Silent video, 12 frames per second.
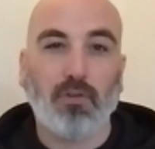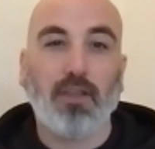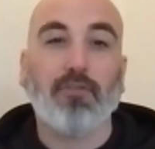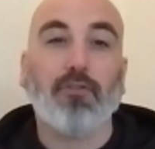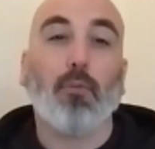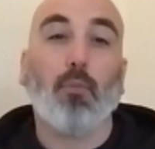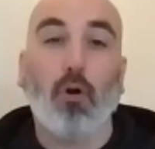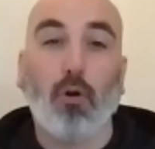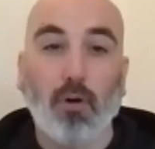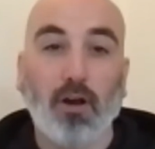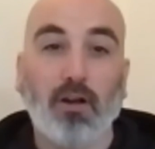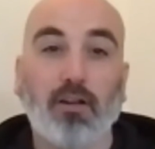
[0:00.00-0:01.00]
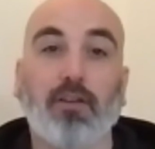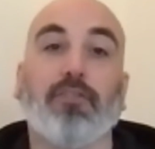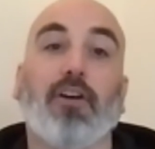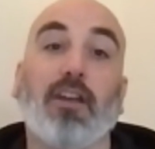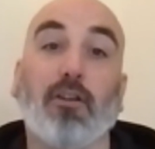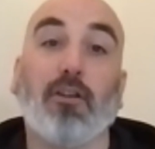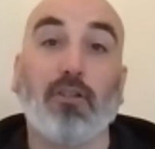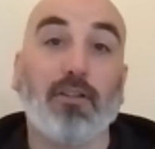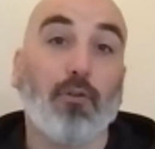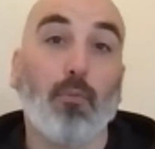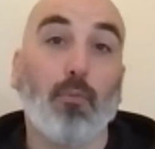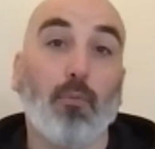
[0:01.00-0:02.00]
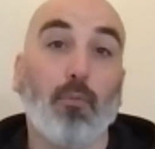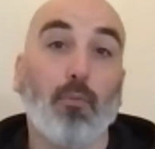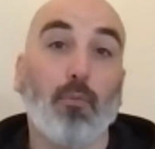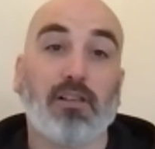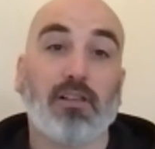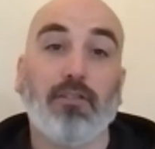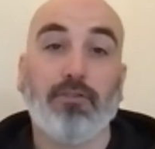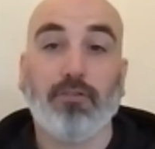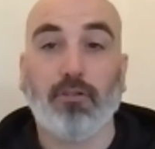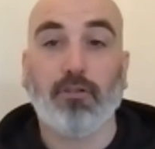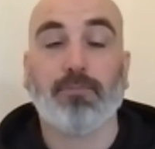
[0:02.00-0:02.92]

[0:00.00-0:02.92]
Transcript: even more work and find out even more about yourself.